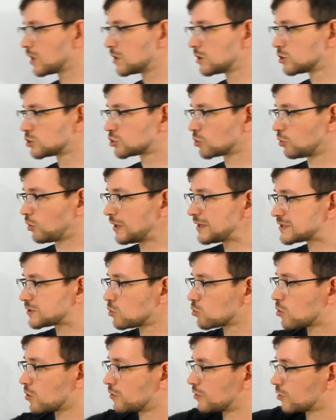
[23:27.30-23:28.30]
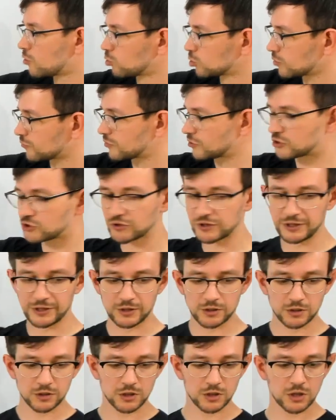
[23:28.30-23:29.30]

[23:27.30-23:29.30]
So let's look on the root of the tree.